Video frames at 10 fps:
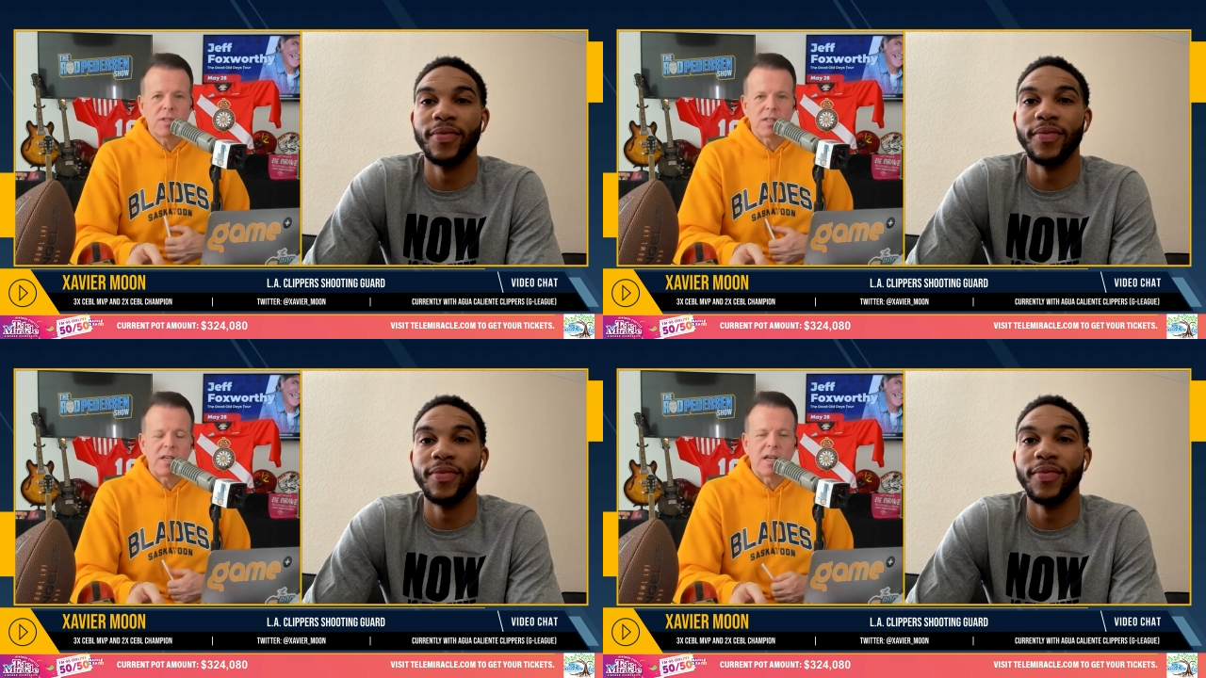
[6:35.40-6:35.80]

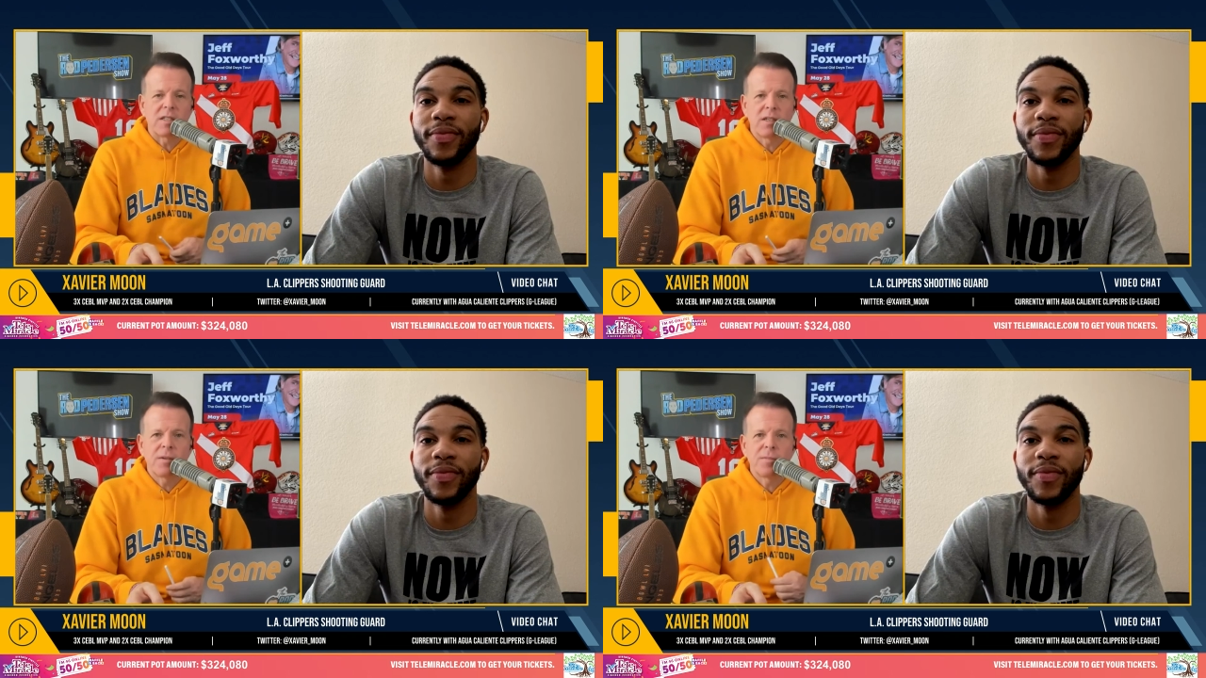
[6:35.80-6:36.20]

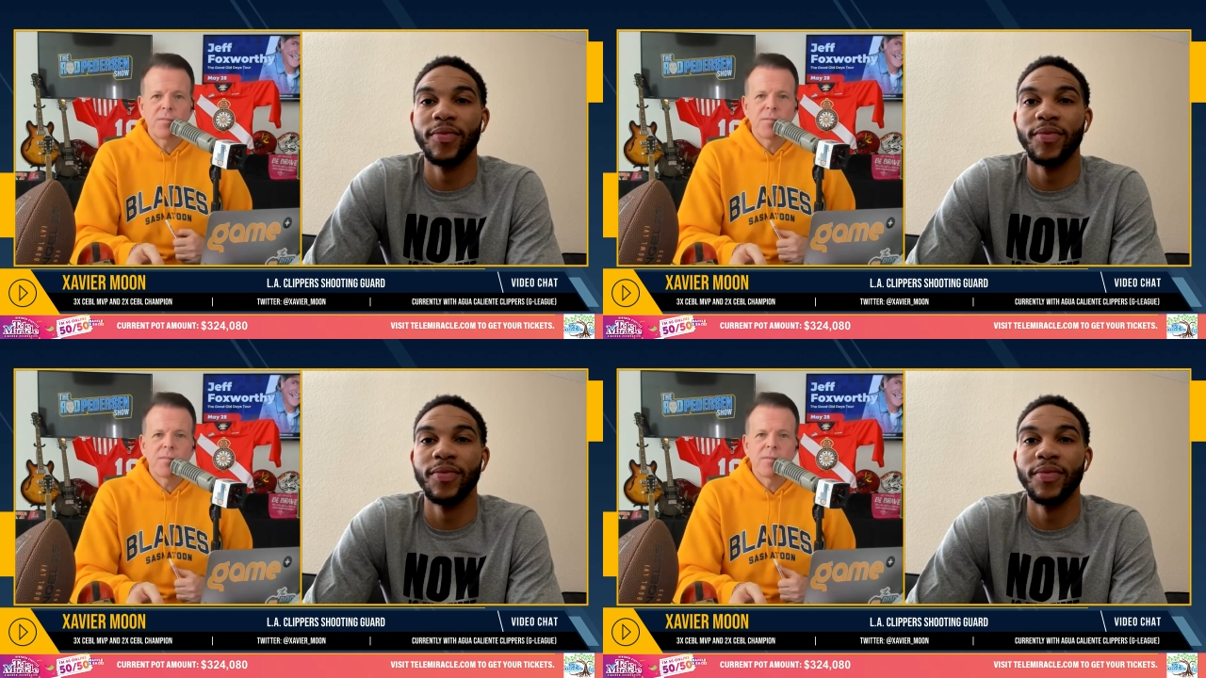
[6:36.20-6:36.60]
Speaker 1: success.
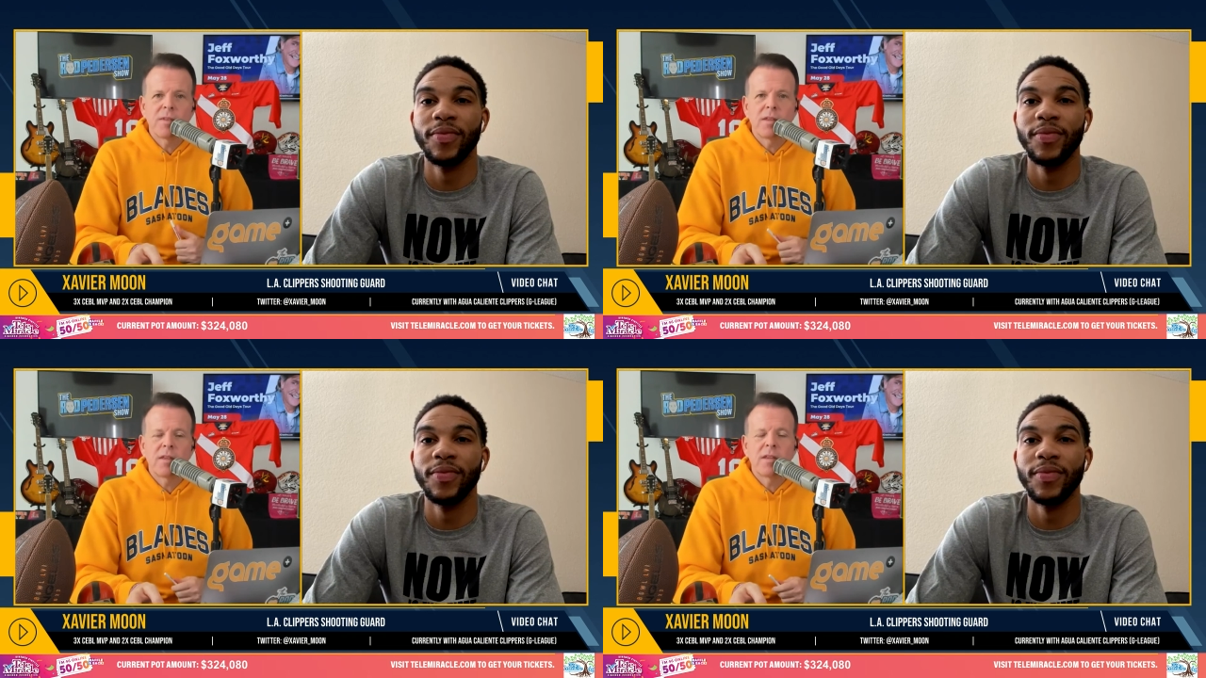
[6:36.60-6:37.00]

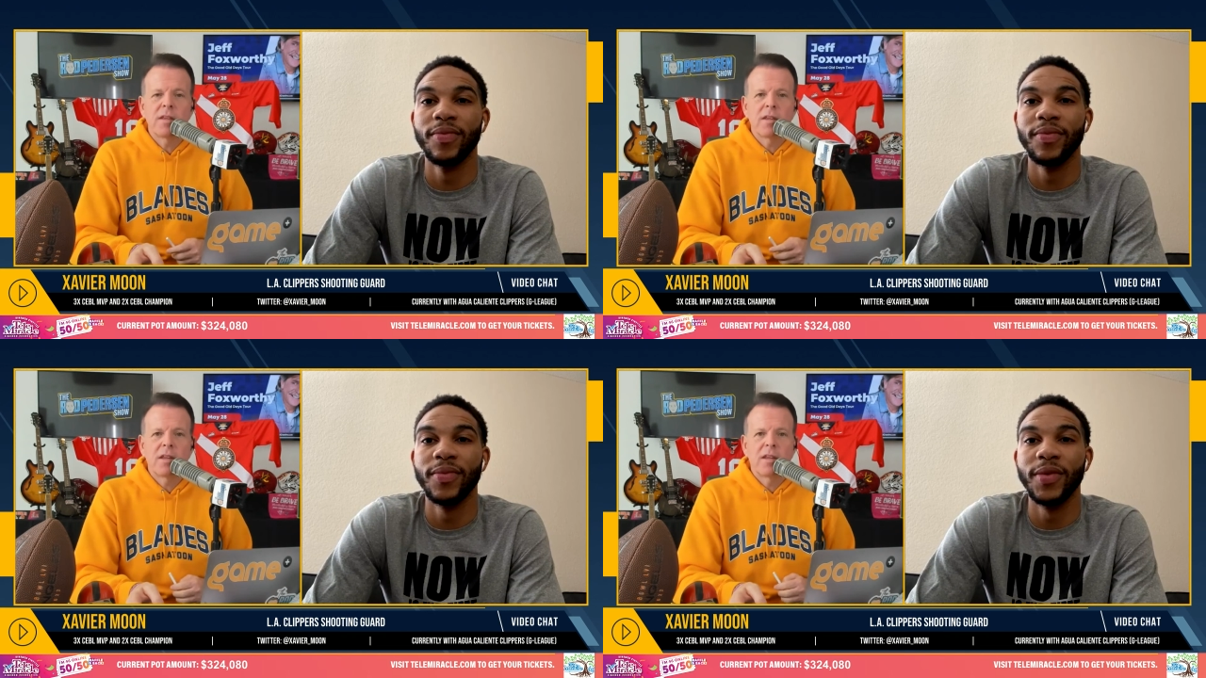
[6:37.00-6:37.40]

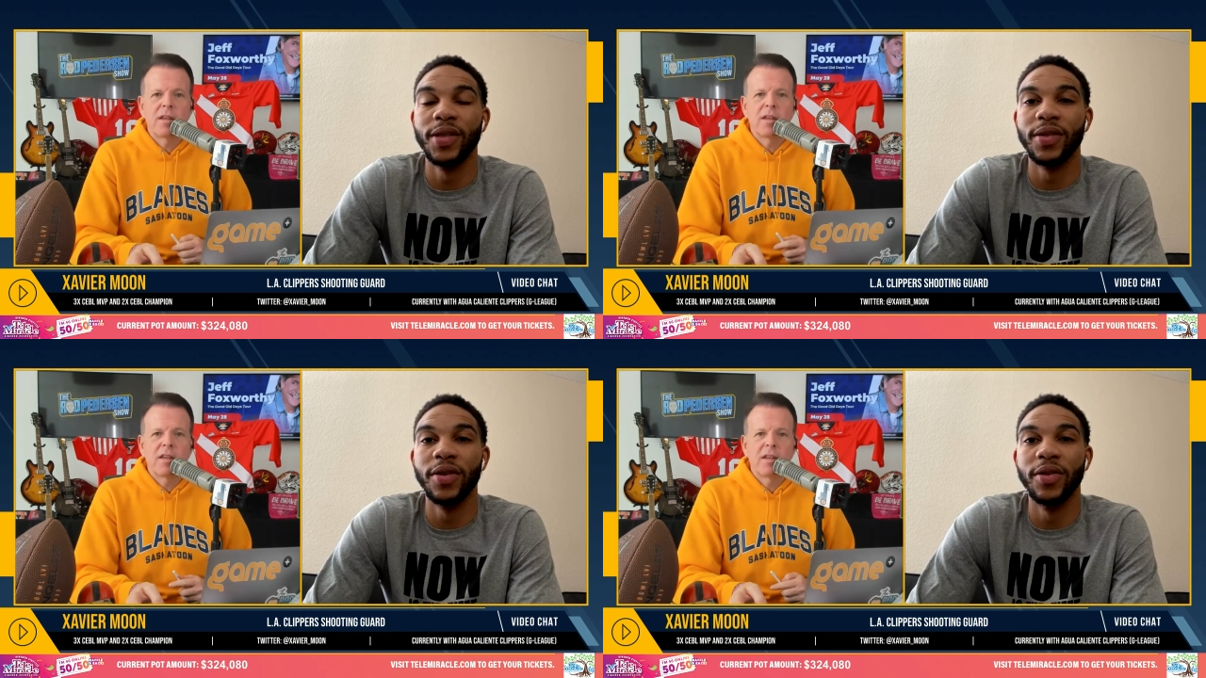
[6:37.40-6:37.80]

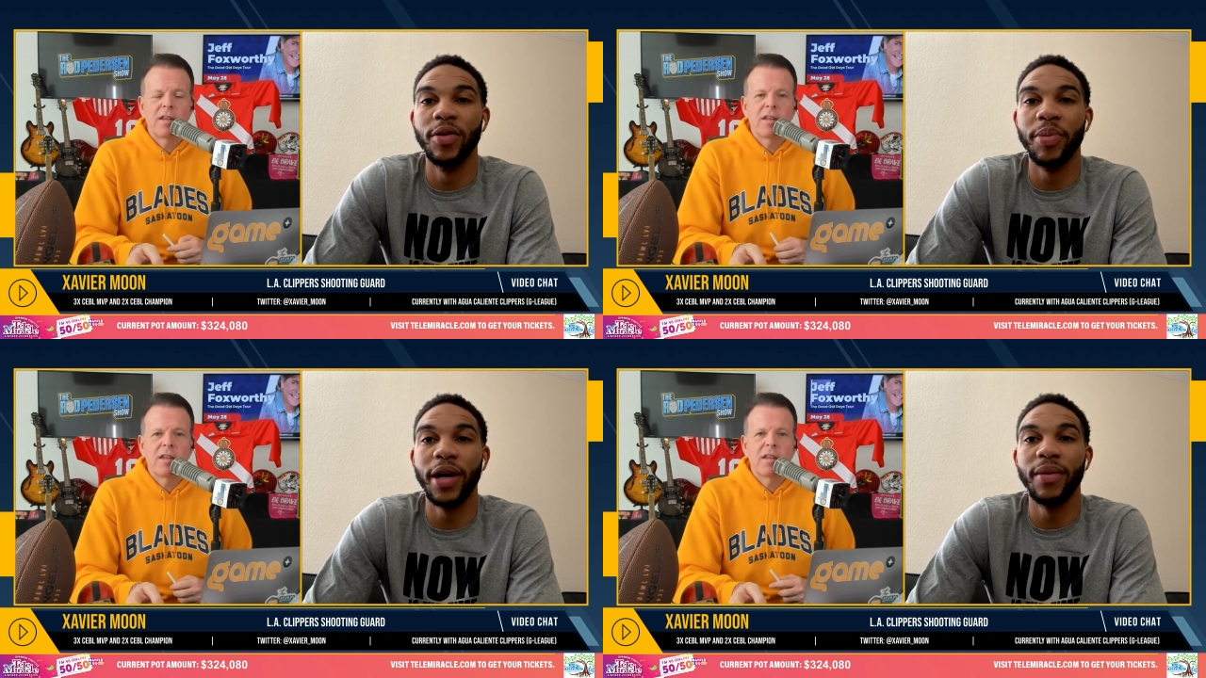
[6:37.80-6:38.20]
Speaker 2: Yes, sir.
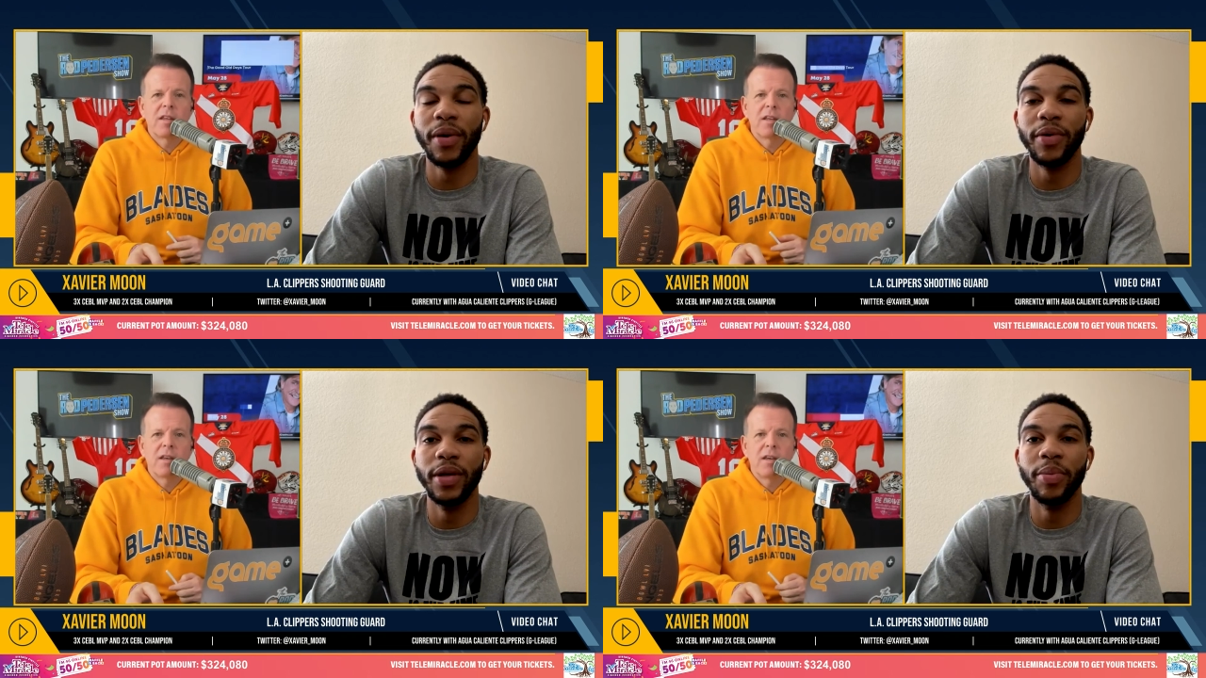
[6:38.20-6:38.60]
No problem.
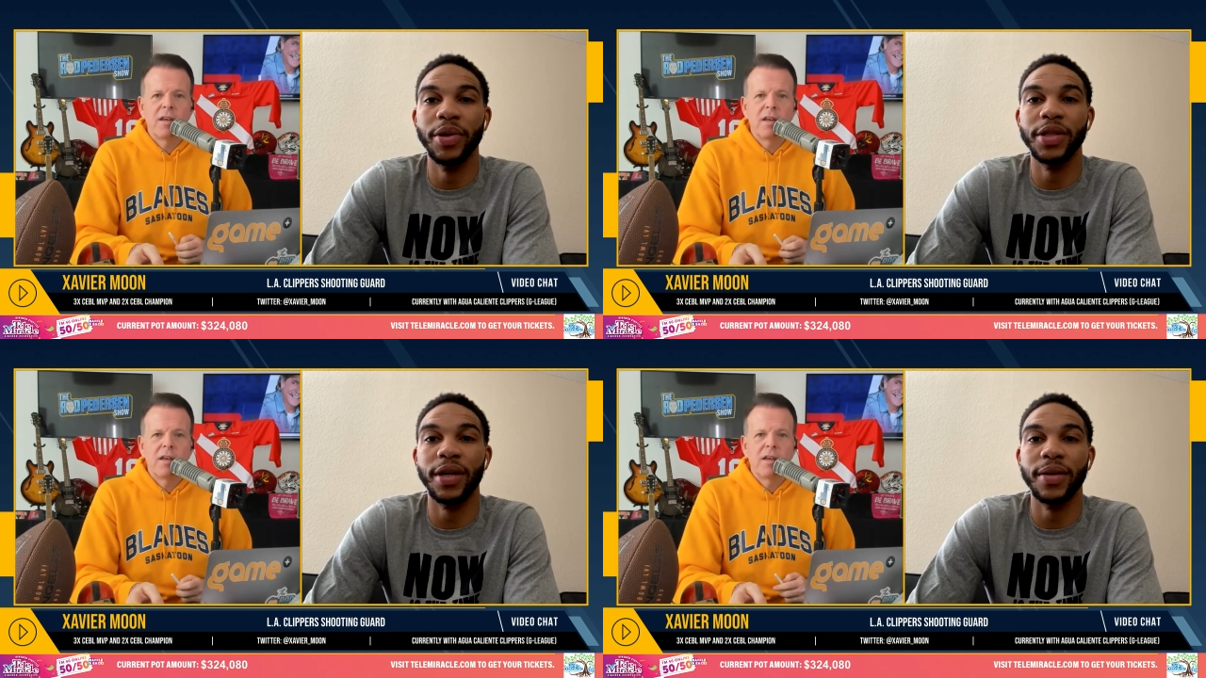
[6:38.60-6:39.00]
I really
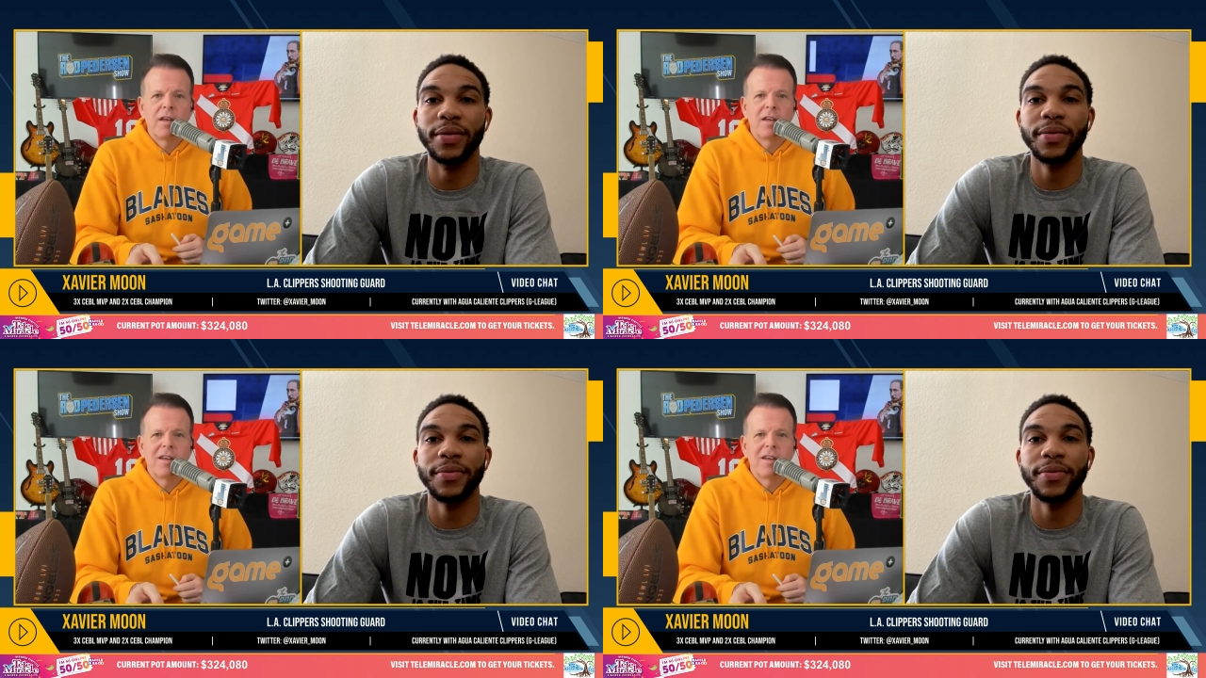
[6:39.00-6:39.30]
appreciate it.